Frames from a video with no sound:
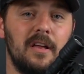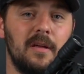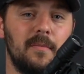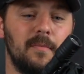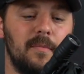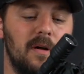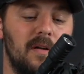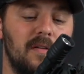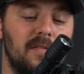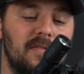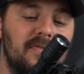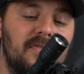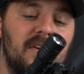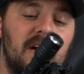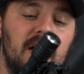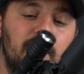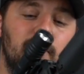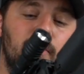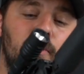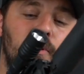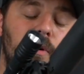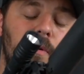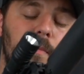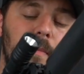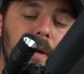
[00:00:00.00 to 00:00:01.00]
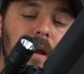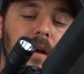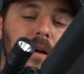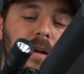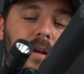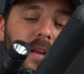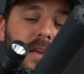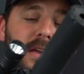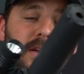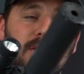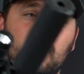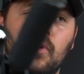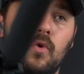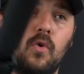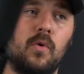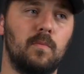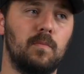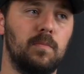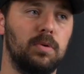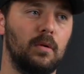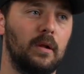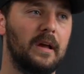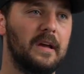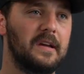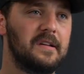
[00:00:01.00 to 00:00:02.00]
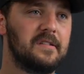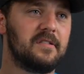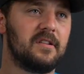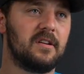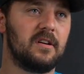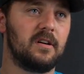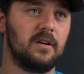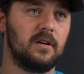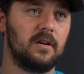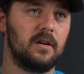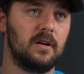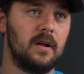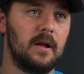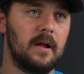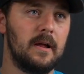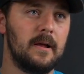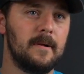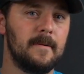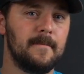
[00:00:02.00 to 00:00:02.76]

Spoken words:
But Federal, American Eagle, Blazer,